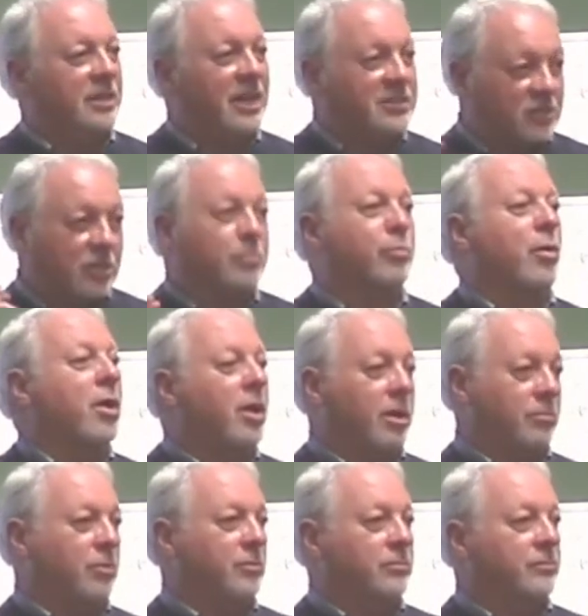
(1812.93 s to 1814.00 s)
That's the
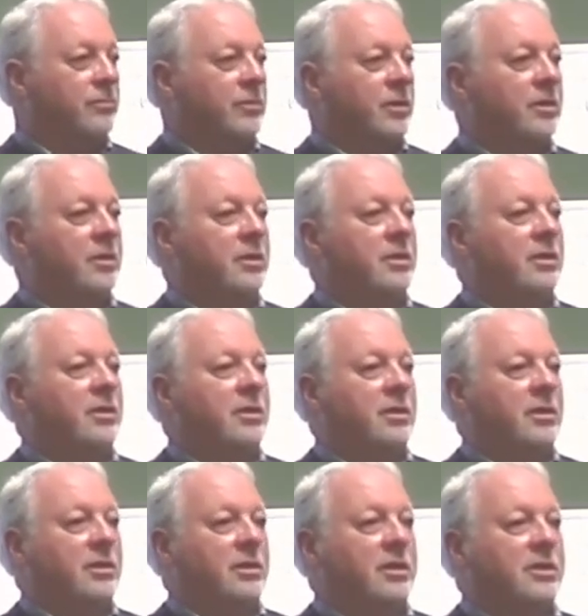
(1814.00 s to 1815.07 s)
problem.
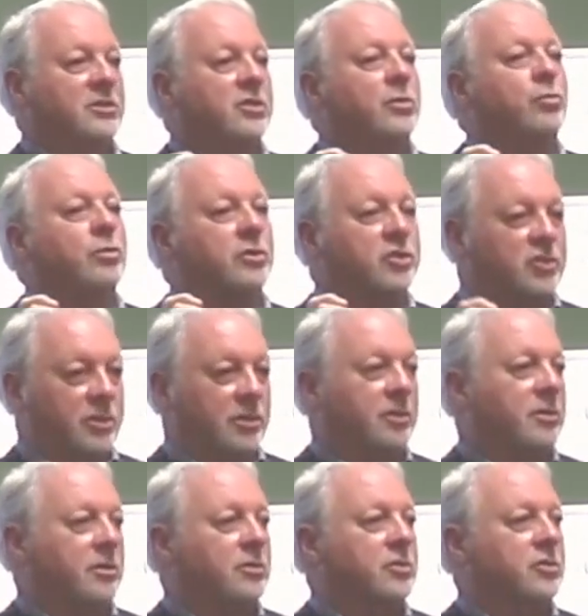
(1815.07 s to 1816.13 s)
Is that we're
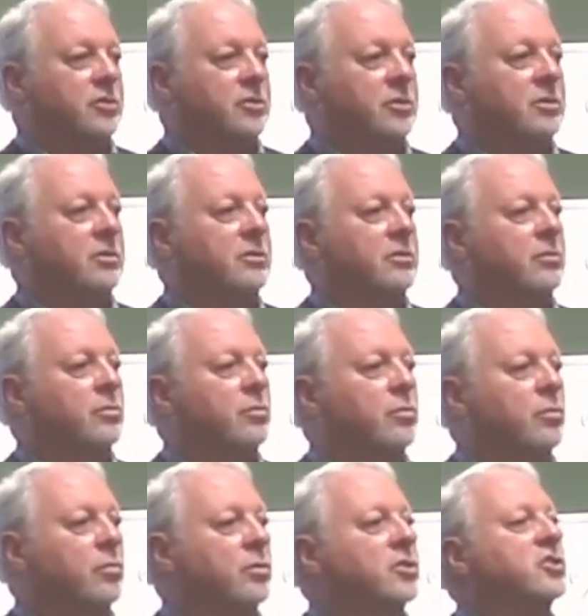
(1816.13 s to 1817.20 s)
sinners
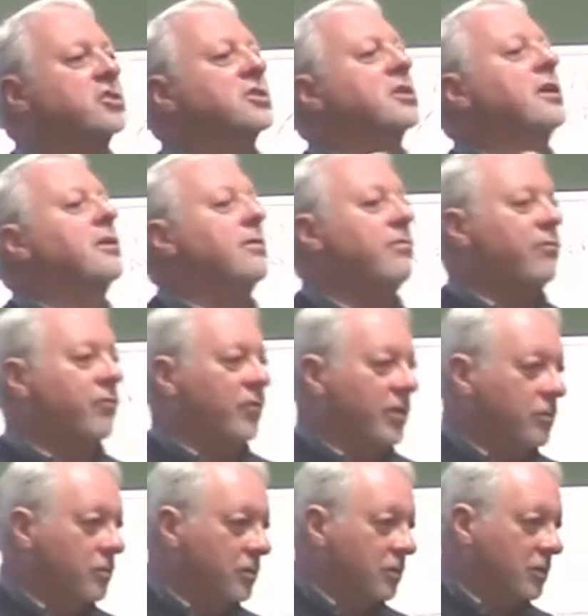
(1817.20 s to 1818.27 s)
we're
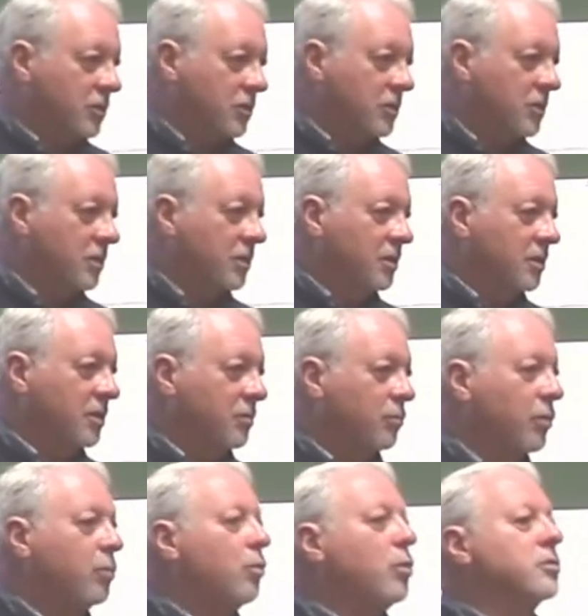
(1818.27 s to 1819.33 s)
self-focused.
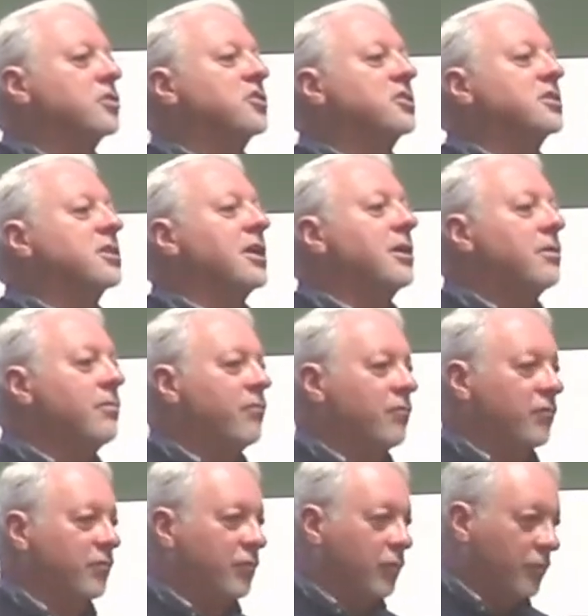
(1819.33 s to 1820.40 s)
We want
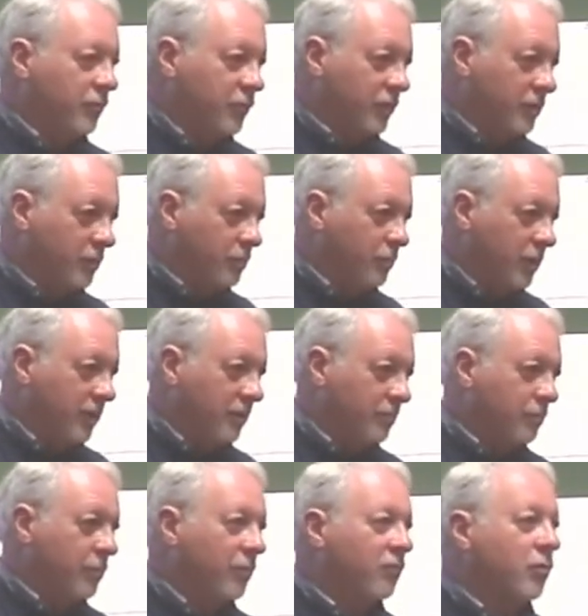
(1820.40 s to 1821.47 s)

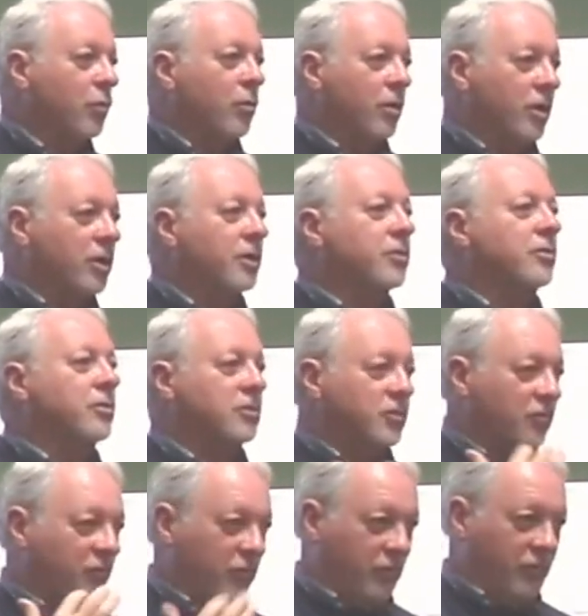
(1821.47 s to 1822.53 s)
self-fulfillment before others'
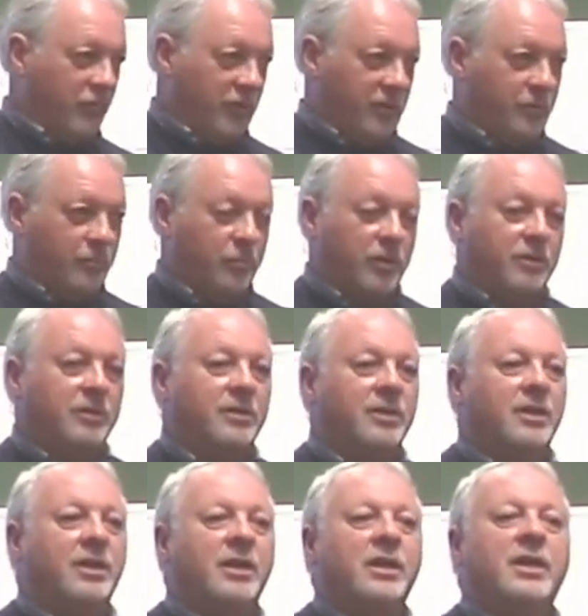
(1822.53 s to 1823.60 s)
fulfillment.
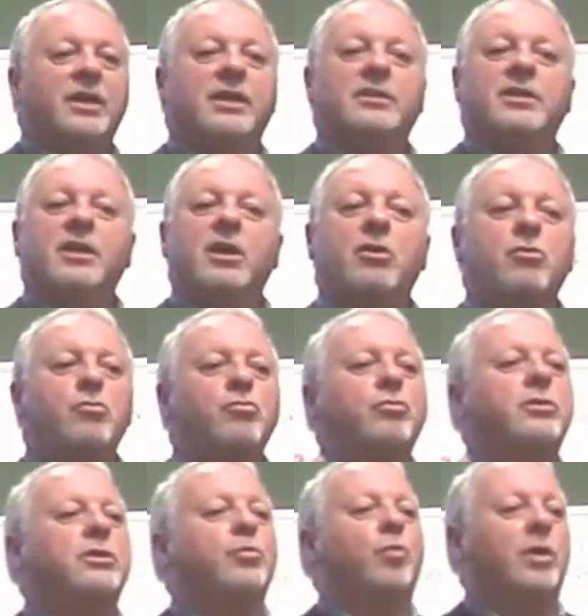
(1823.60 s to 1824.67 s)
And the
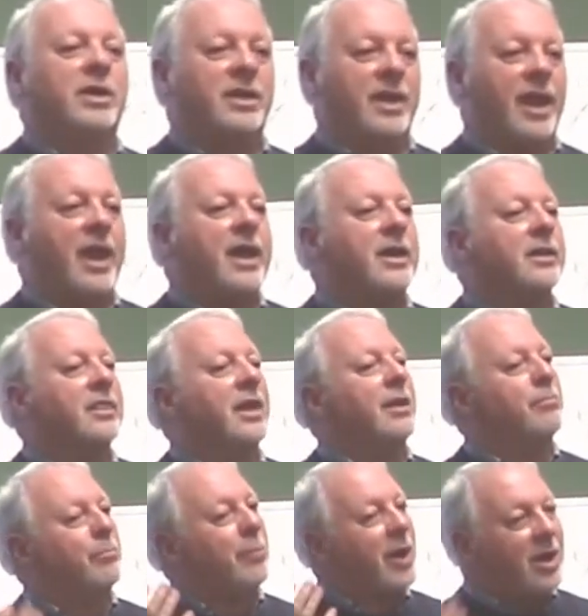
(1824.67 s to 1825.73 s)
only way out of
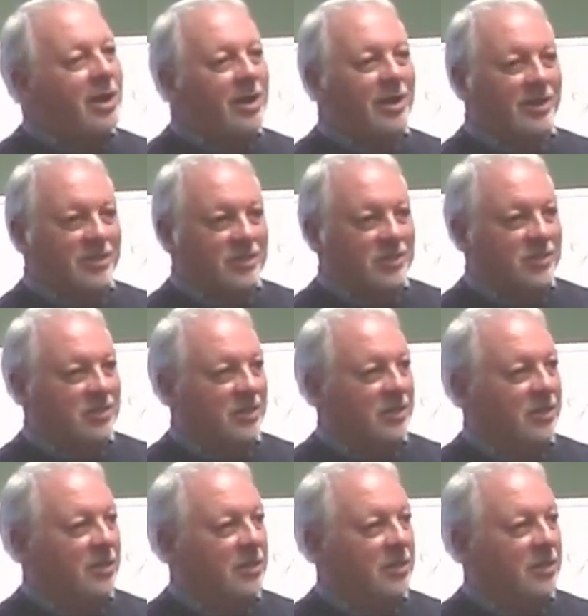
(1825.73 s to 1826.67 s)
that box,